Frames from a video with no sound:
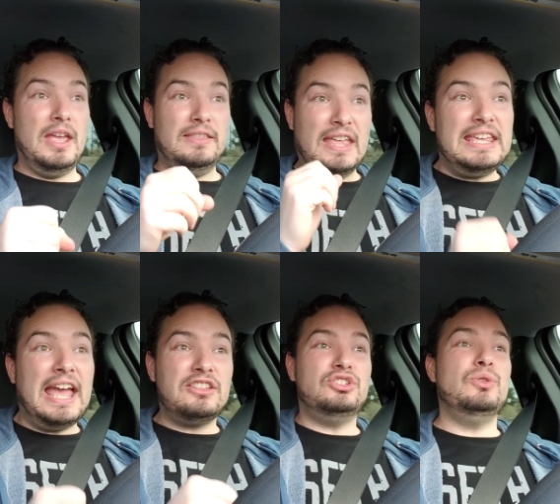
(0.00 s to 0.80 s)
They
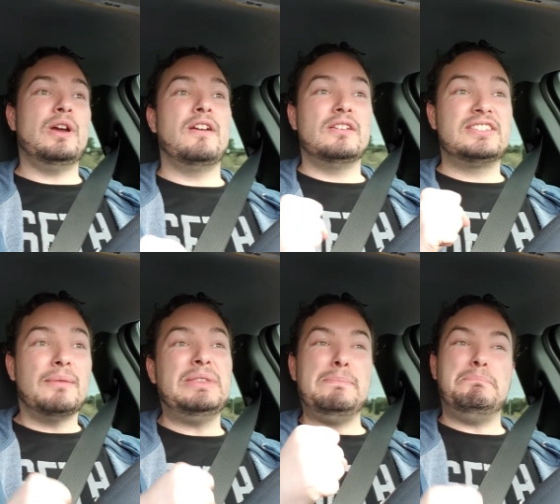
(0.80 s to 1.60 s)
can't do
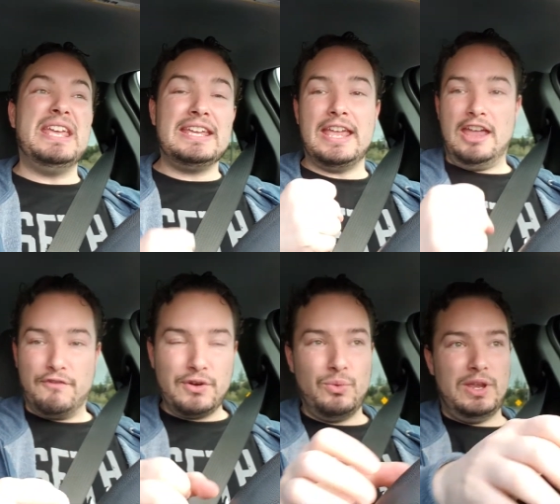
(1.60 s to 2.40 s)
something big
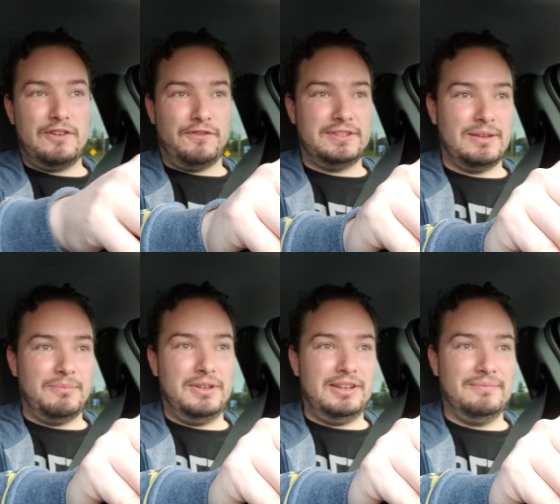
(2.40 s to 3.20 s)
every week for
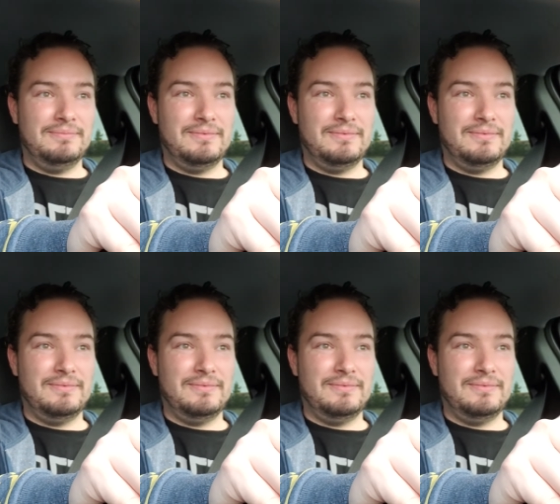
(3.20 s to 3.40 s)
somebody.